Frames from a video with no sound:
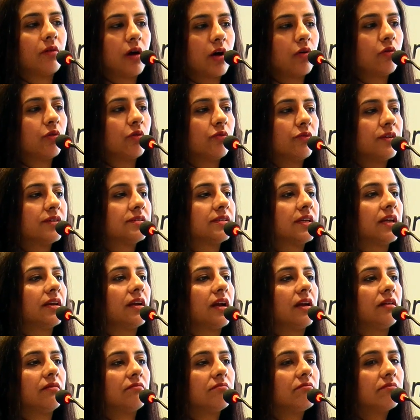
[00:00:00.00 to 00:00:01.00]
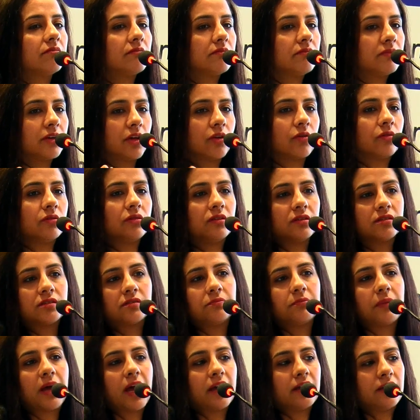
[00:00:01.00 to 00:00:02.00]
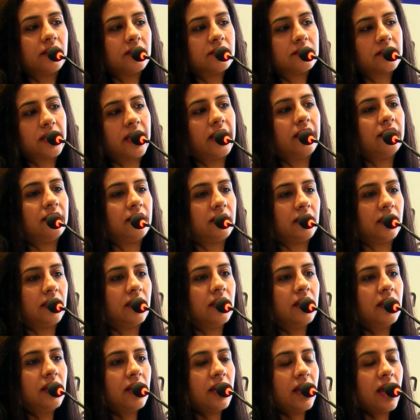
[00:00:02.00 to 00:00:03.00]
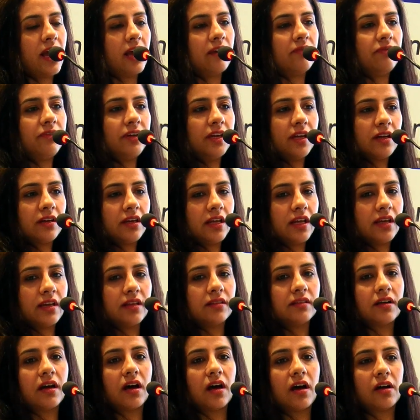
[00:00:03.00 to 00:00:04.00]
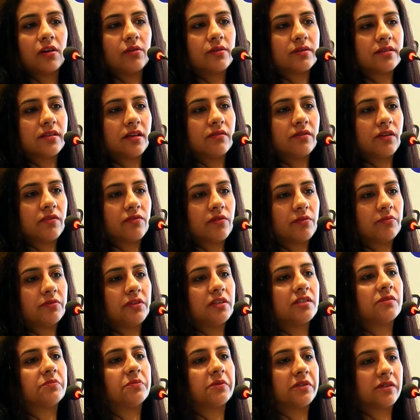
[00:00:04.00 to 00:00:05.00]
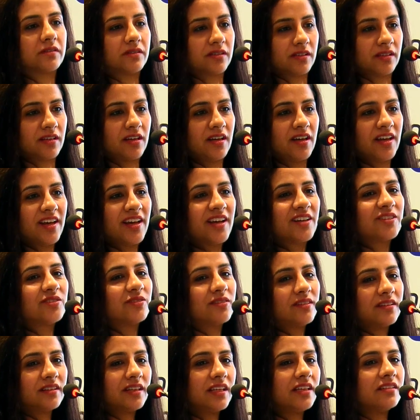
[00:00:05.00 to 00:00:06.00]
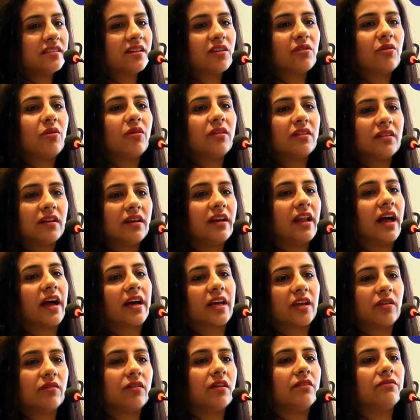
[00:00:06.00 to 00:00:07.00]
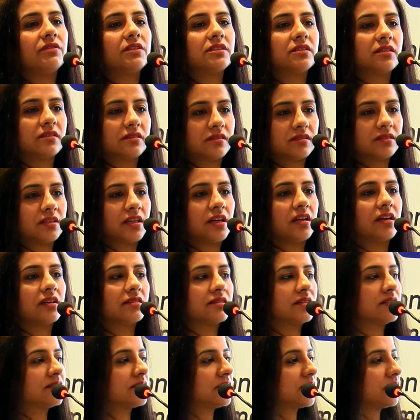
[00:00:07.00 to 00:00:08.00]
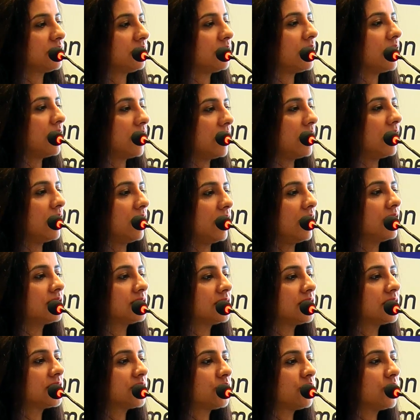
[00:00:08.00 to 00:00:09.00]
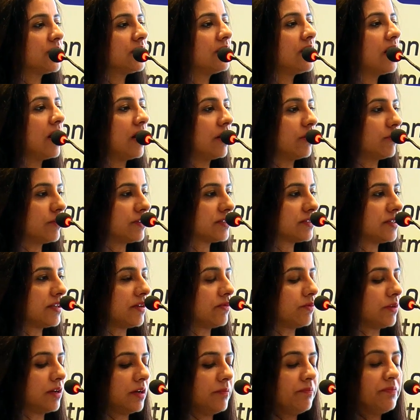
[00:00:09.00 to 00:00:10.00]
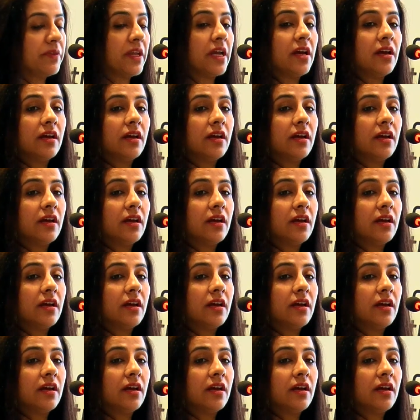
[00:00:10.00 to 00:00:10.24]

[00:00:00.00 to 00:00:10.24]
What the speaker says: How do we say that this man is healthy and we are taking the ROS level from this person? So these are all the lacunae which are still assessed with the ROS level.